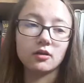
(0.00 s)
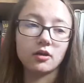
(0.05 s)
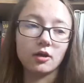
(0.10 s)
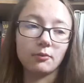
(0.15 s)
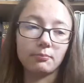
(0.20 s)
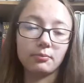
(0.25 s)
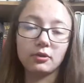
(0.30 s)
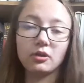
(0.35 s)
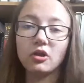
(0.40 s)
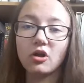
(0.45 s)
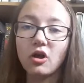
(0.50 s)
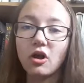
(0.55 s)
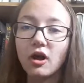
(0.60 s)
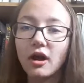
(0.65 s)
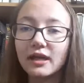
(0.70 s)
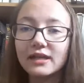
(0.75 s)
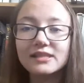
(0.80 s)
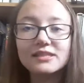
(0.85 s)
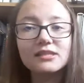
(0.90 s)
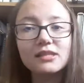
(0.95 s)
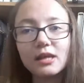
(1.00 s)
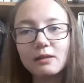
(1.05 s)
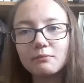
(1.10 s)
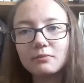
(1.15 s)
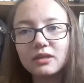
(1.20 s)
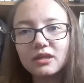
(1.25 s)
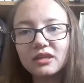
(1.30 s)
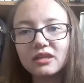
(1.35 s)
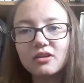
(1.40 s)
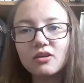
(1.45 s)
applaud Sam
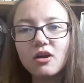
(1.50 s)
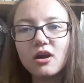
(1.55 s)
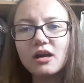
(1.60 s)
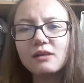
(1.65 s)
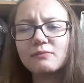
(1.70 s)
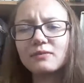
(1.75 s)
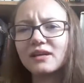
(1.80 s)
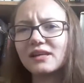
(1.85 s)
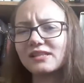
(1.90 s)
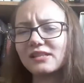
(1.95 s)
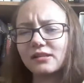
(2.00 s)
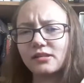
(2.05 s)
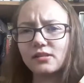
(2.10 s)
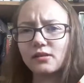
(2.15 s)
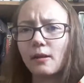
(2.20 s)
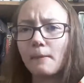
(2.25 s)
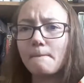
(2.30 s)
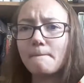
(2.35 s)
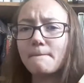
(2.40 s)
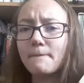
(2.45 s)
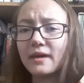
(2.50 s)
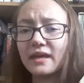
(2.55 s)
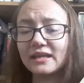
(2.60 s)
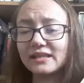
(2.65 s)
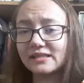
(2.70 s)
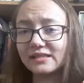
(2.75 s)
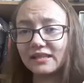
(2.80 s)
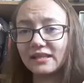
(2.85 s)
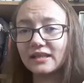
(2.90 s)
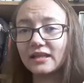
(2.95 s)
Kean on, because it's
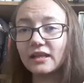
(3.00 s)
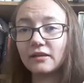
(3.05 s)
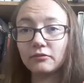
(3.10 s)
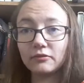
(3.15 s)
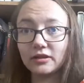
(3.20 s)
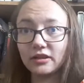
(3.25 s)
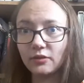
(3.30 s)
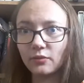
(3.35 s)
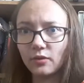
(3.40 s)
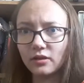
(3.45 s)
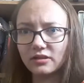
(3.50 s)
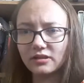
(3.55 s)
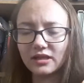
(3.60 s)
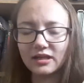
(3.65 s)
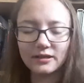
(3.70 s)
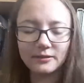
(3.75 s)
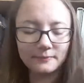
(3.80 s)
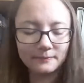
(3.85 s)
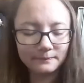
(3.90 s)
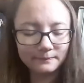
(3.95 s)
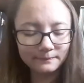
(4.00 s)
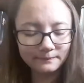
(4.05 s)
amazing and really well done.